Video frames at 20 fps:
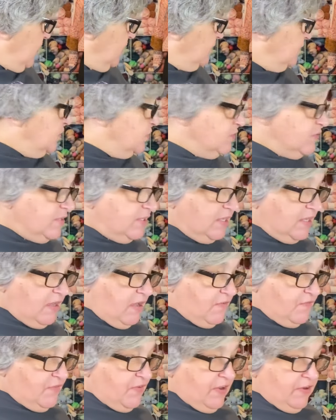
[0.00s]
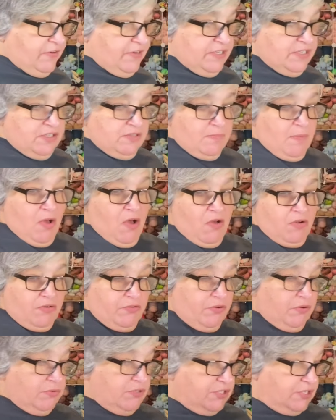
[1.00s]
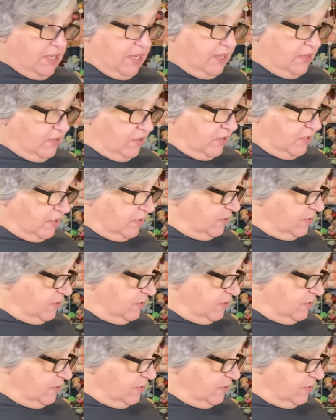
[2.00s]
I'm using a very small crochet hook,